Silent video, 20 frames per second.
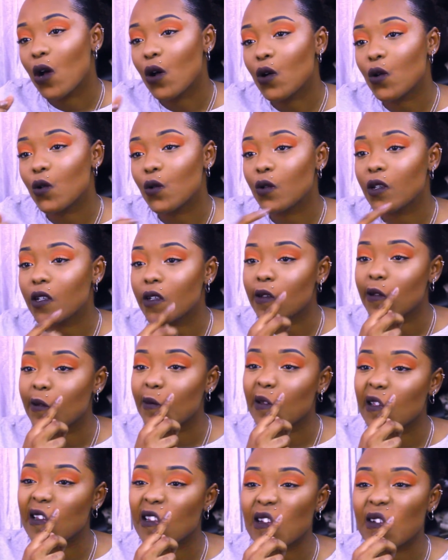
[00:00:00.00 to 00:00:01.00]
Oh, a
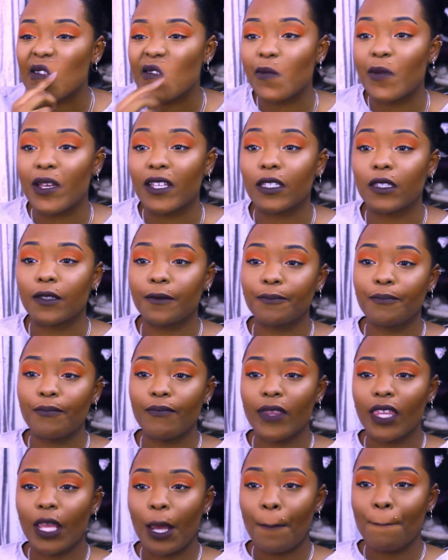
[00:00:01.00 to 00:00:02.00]
bit of a mess.
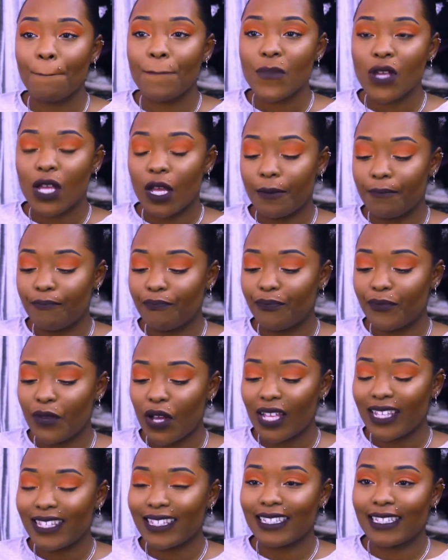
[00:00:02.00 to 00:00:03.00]

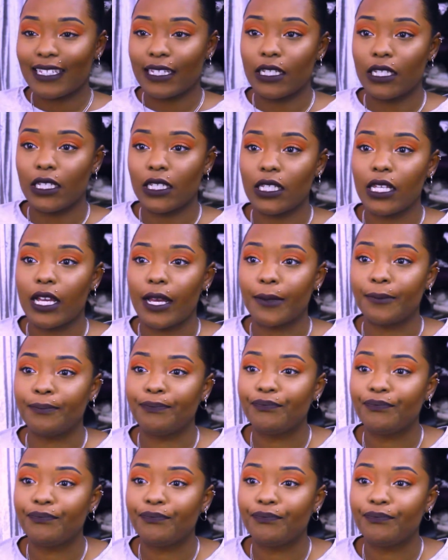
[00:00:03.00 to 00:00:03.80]
But yeah,